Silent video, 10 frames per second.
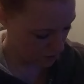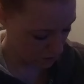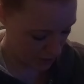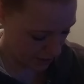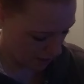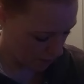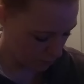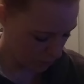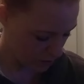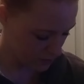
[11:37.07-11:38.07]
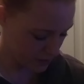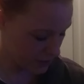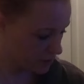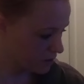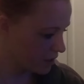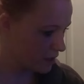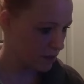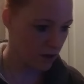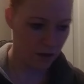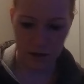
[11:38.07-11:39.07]
Okay, I will sit here and cut
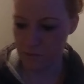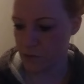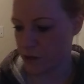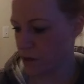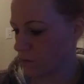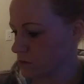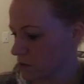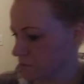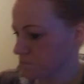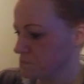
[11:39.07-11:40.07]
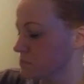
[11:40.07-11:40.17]
it all up for you. Hold on.